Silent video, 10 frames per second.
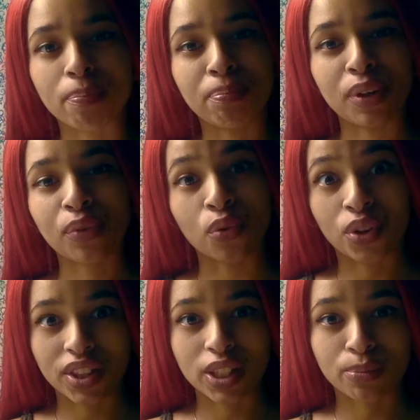
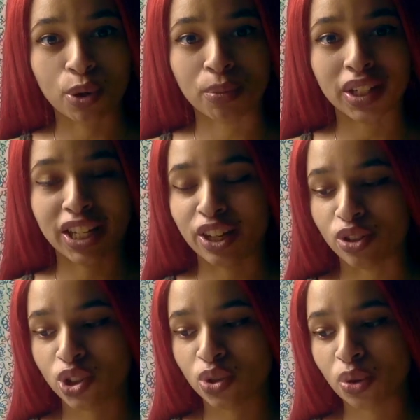before this moment
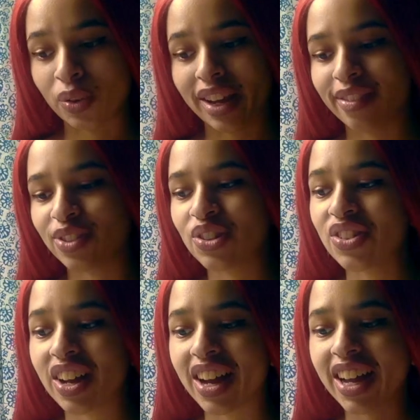here. So if you're
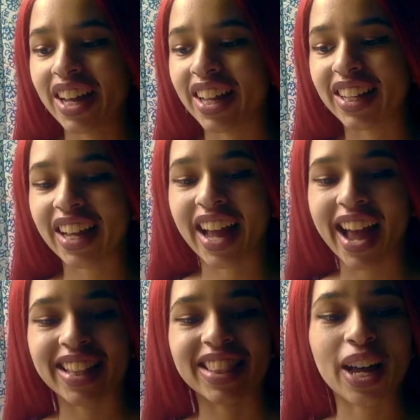not
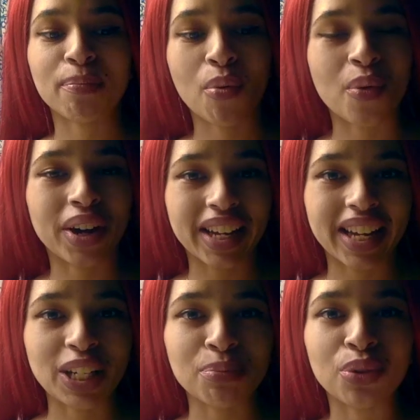at that point
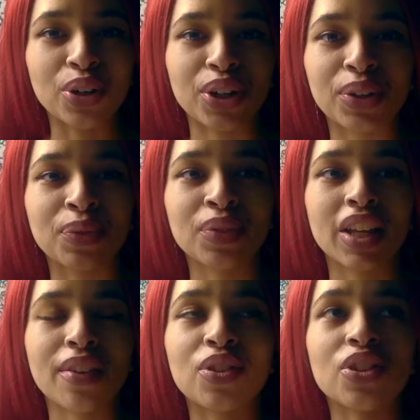anymore,
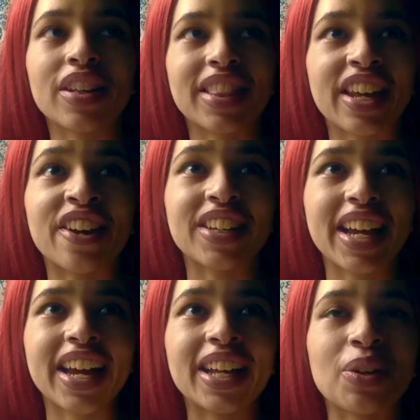if you're not there
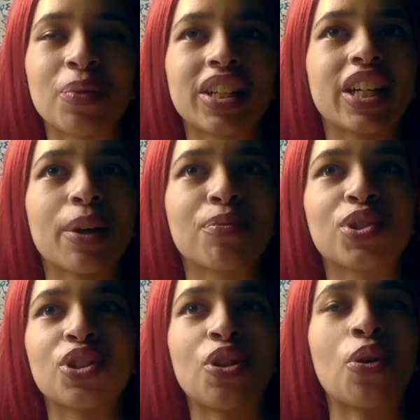yet when it
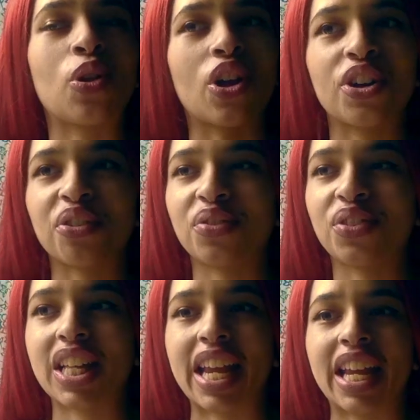comes to no longer
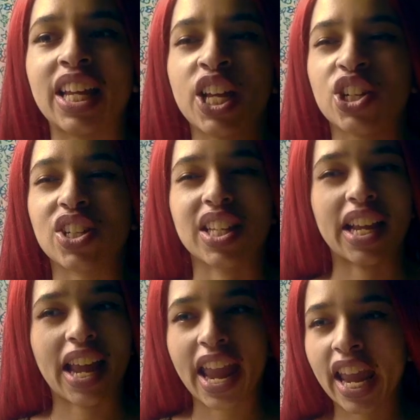feeling just
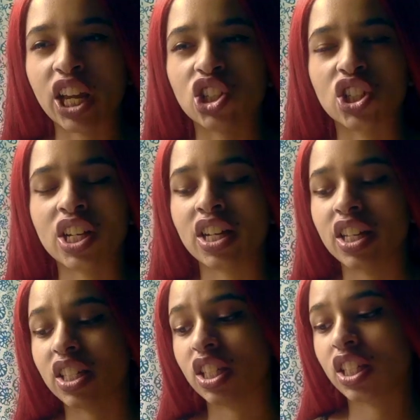like
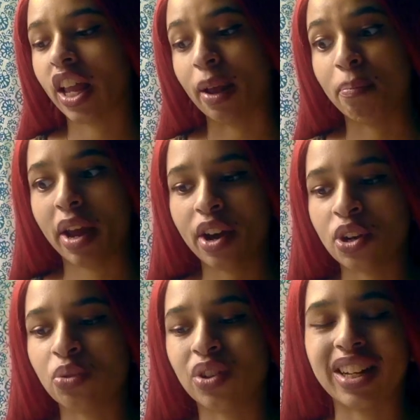anxious and
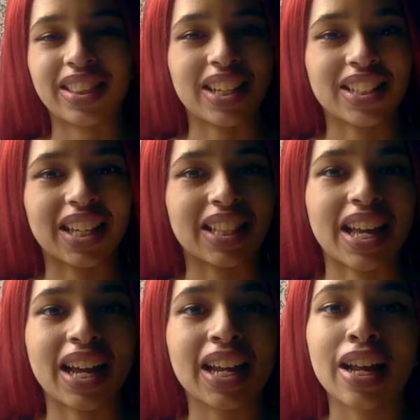paranoid and things like
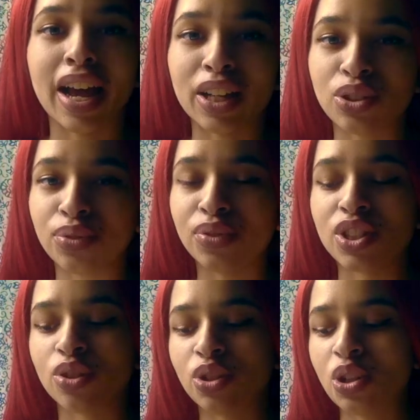that, I do feel
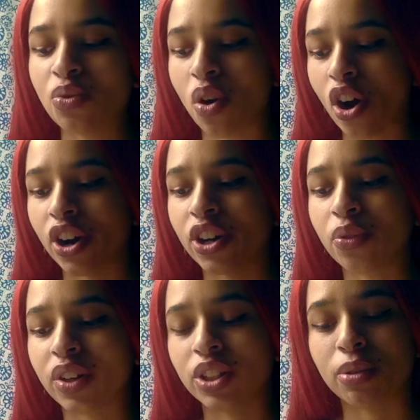as though you are
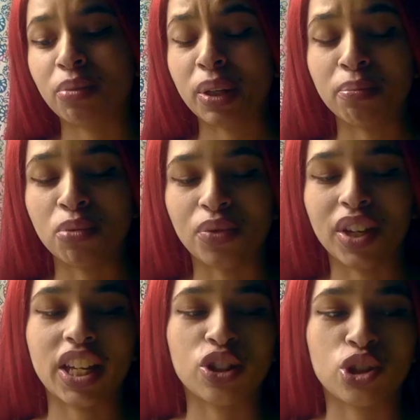going to be
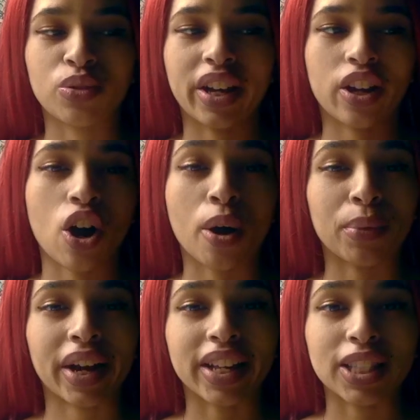moving into a calmer
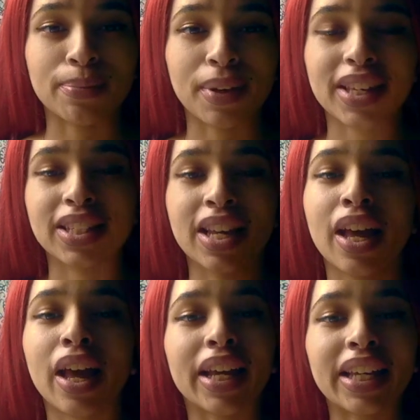headspace.
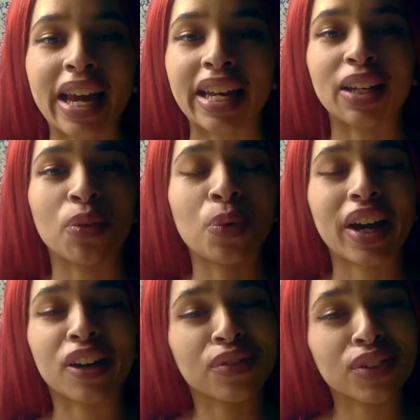Again,
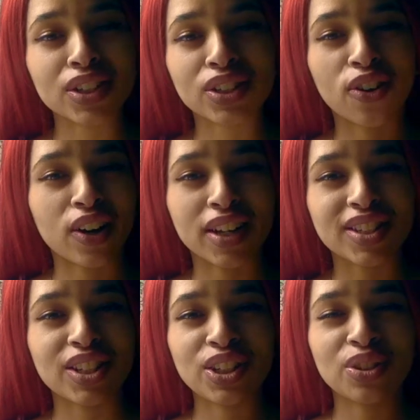whatever is
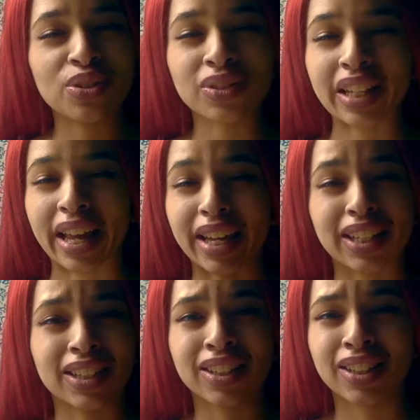causing you like
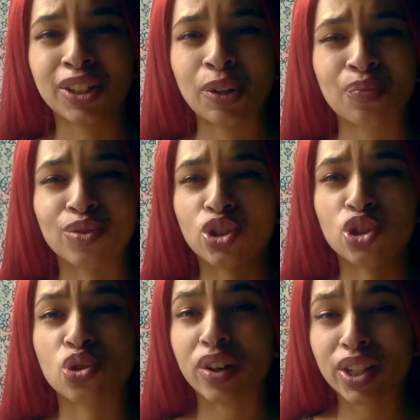
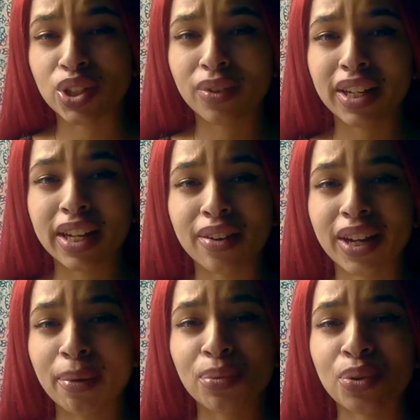stress right now,
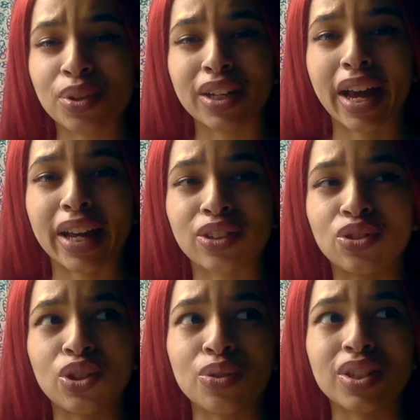Capricorn, I
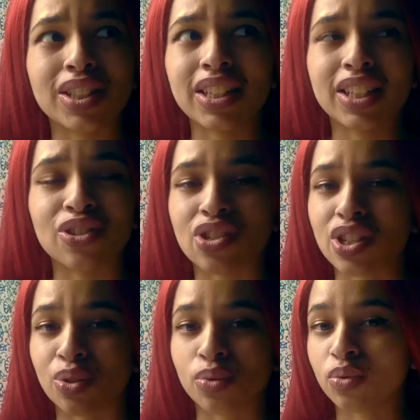do see it
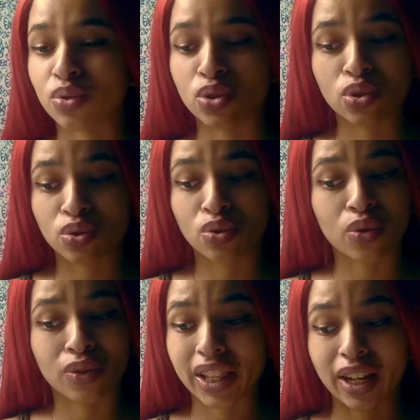just
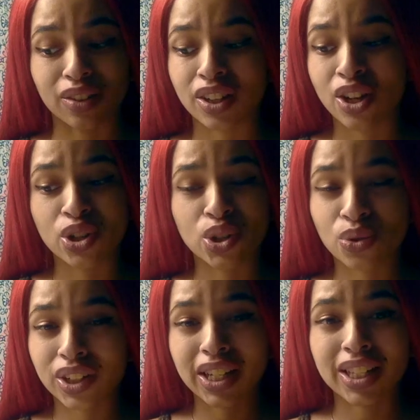
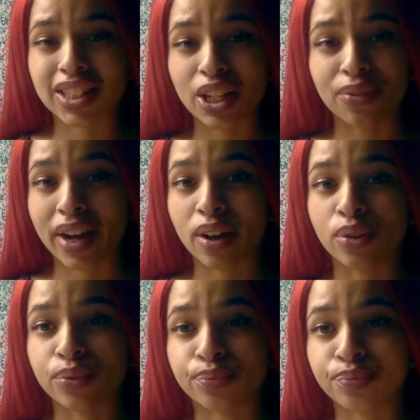sorting itself out.